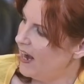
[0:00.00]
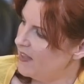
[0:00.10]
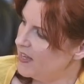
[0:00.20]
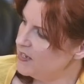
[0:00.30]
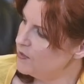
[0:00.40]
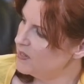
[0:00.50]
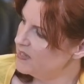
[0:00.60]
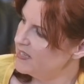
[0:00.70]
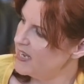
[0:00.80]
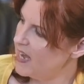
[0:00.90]
And then you can
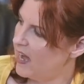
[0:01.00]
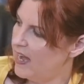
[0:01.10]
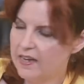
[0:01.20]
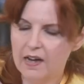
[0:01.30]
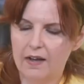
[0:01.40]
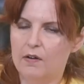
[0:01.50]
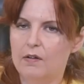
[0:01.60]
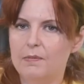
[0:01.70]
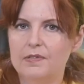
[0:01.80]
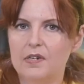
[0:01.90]
see I got
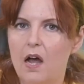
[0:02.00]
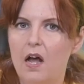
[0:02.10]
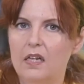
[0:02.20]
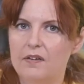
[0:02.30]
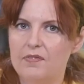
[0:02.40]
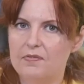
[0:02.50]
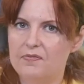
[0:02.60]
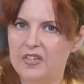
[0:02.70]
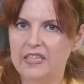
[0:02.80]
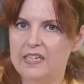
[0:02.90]
almost all of the
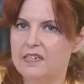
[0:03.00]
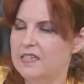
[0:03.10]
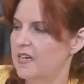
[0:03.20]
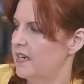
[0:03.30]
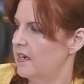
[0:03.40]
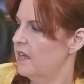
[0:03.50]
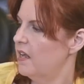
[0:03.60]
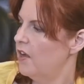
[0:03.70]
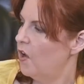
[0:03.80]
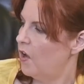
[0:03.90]
fill-in done
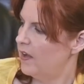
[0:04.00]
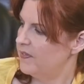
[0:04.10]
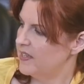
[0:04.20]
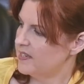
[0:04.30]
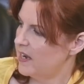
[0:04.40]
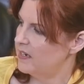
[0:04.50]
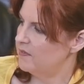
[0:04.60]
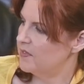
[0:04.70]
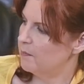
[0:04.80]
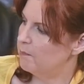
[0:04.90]
on this kind
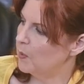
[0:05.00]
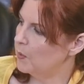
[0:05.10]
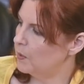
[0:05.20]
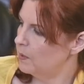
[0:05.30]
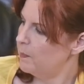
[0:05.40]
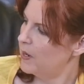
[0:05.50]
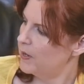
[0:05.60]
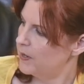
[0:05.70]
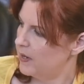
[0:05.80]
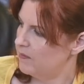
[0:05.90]
of the bowl
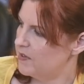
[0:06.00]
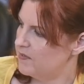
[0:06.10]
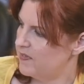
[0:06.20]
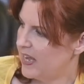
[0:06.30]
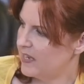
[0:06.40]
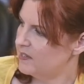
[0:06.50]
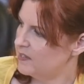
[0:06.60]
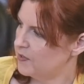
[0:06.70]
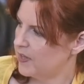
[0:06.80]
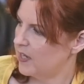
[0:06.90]
part of the
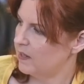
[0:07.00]
vase, or